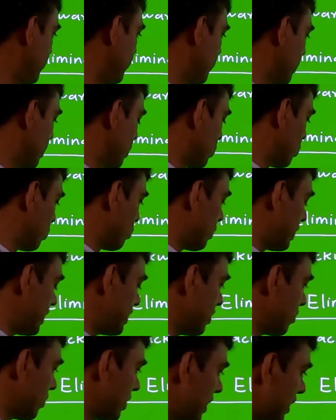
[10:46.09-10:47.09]
So what is
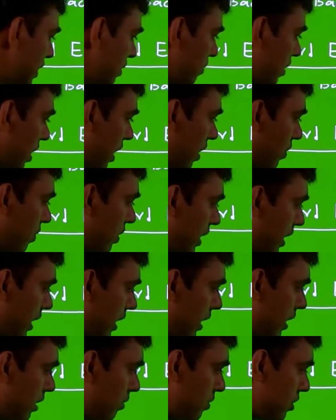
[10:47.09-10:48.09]
our aim? Our
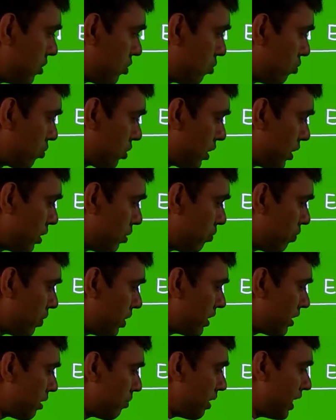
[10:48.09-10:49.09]
aim is to convert the
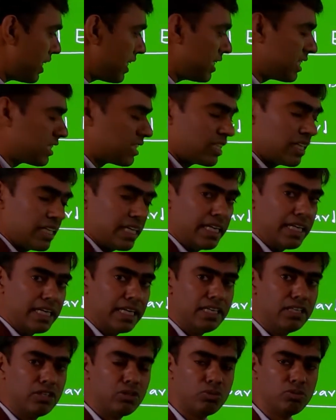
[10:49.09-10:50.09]
matrix A
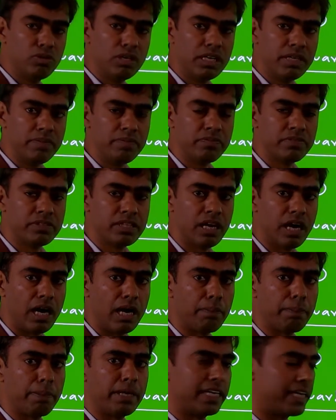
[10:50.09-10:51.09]
into a
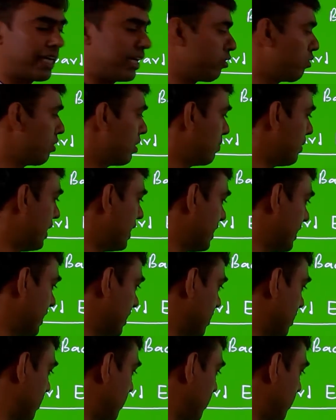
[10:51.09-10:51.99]
upper triangular matrix.